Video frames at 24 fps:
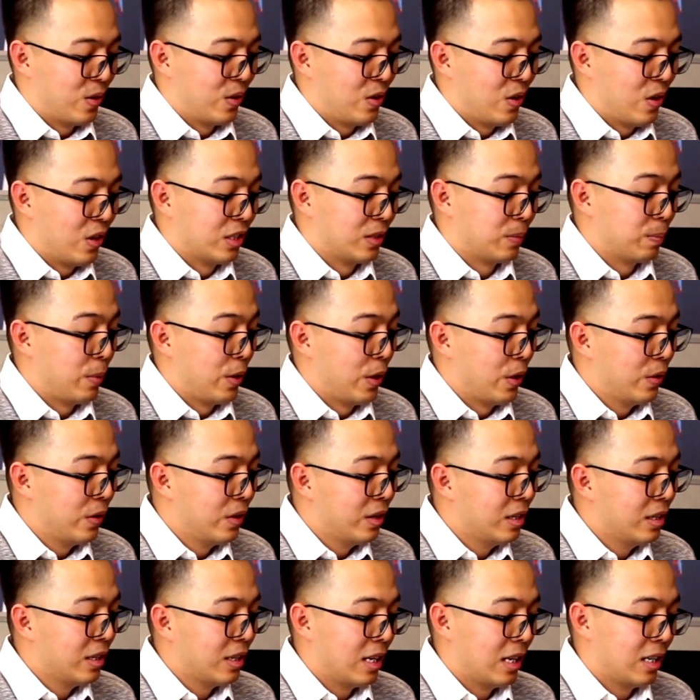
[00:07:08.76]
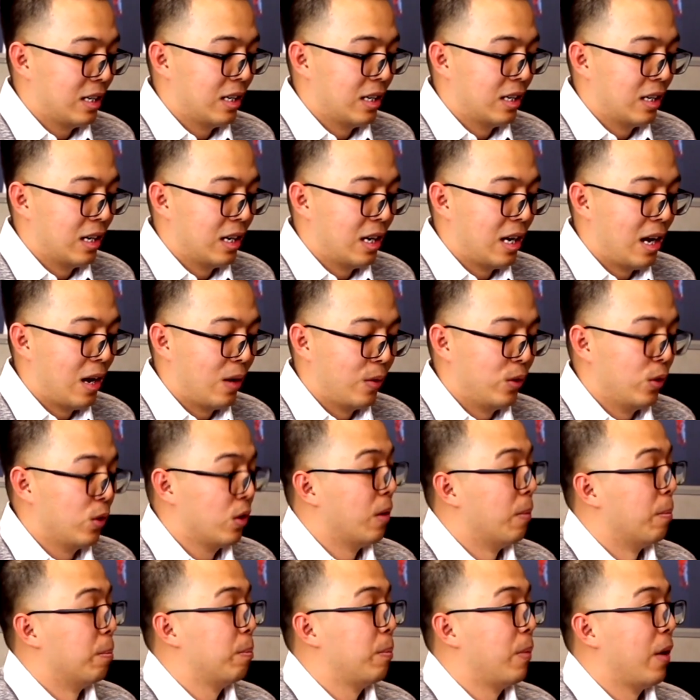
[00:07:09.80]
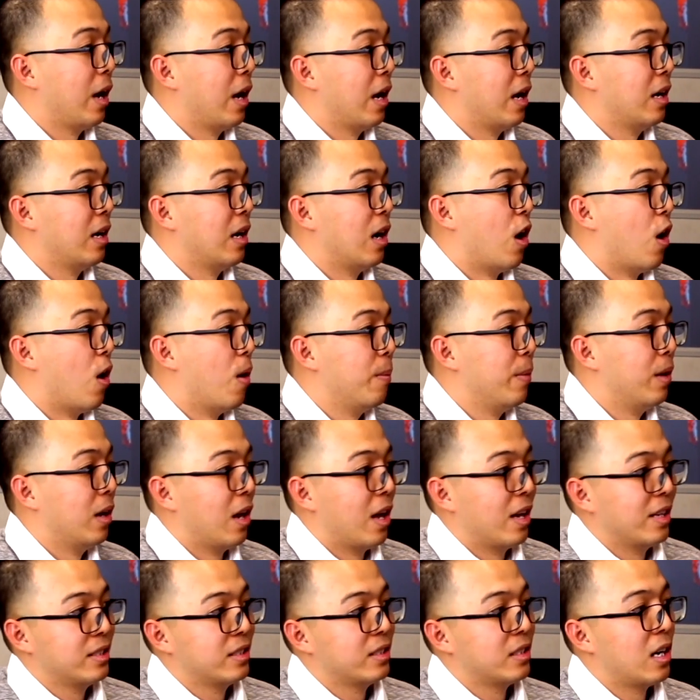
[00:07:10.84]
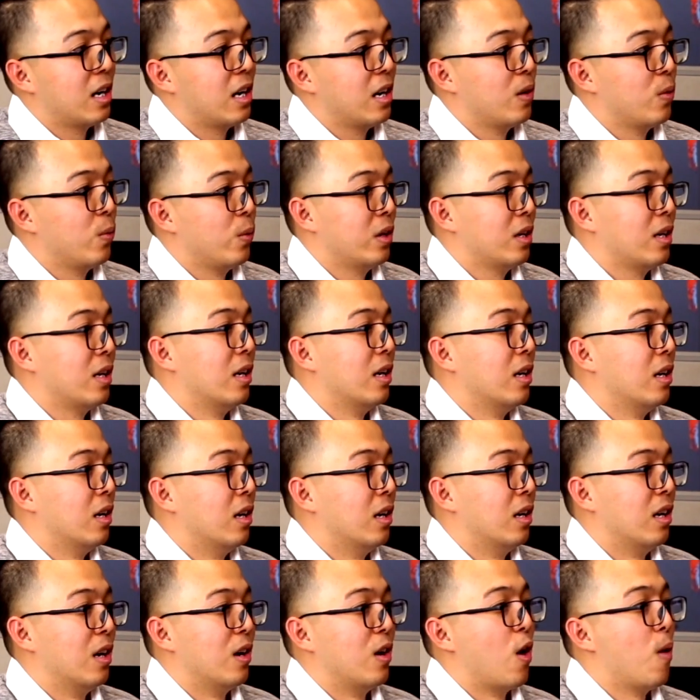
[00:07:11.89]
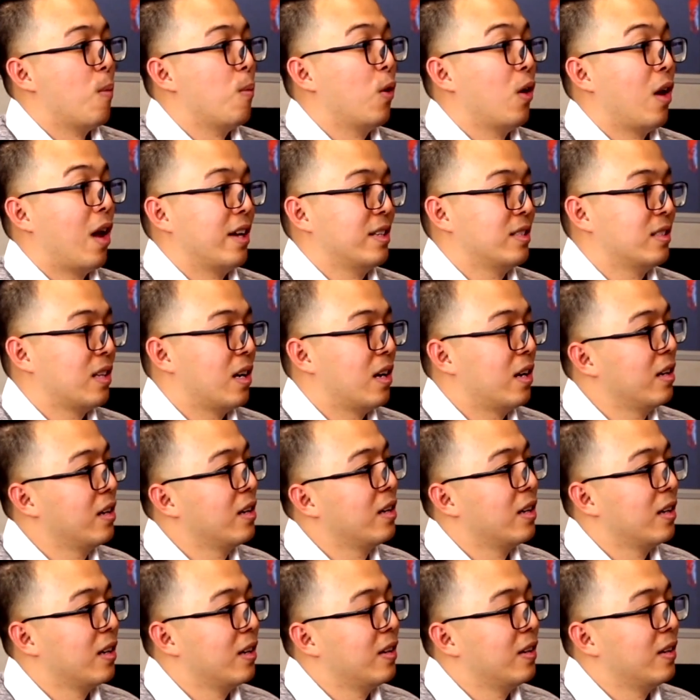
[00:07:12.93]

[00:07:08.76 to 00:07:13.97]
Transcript: on your experience, that how you compare the army lifestyle with the normal lifestyle?